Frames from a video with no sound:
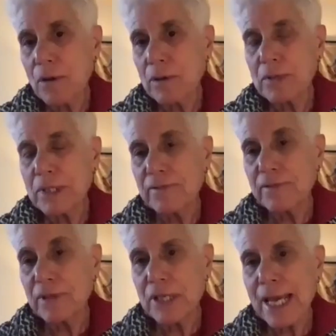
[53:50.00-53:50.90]
one was
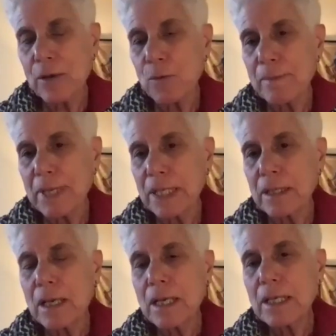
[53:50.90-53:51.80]
even saying
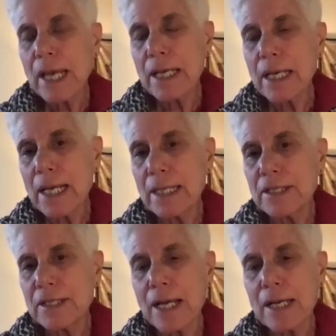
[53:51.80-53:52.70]
women get
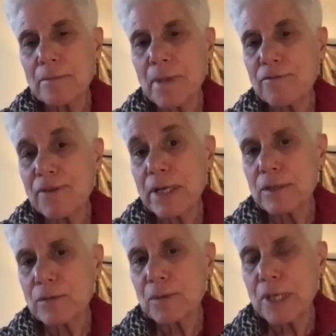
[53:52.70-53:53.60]
AIDS yet and my
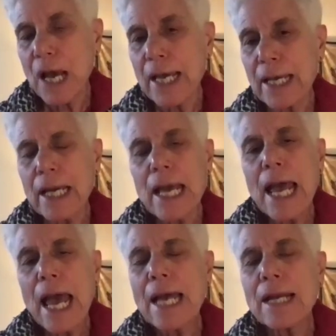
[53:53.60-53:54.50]
friends were dying.
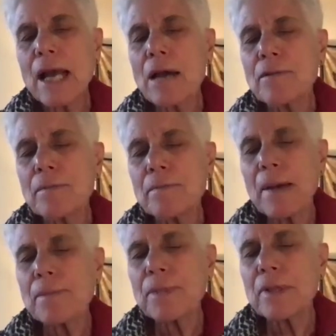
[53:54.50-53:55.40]
And I
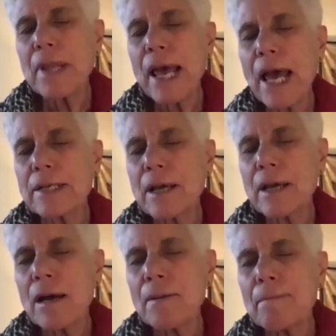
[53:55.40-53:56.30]
remember that
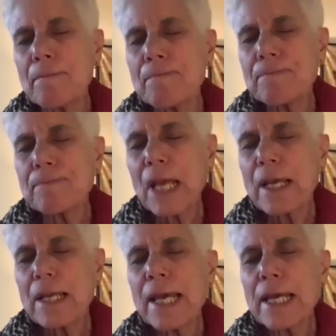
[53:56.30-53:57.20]

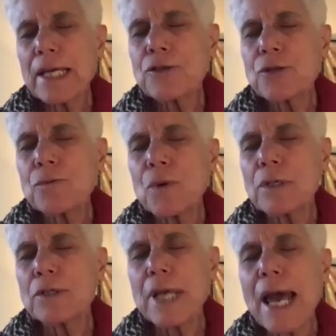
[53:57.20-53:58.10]
the issue
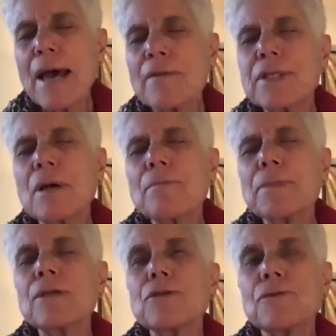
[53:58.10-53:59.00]
was to have some
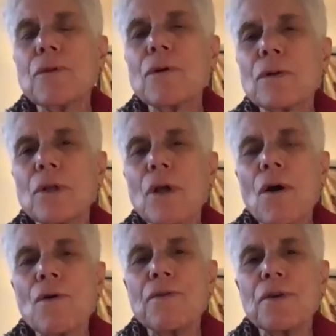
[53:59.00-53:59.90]
control
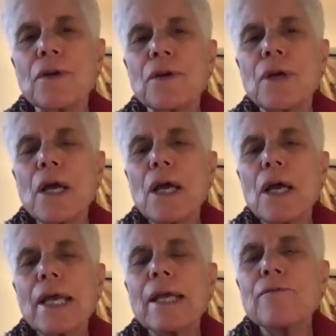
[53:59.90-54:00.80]
over
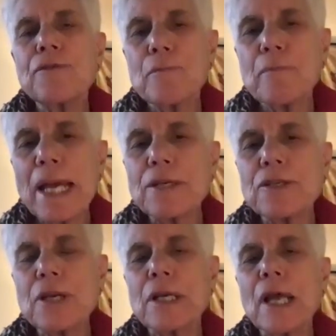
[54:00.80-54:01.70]

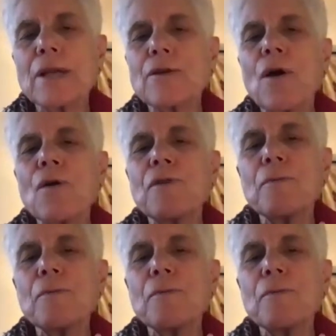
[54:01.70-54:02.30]
information and over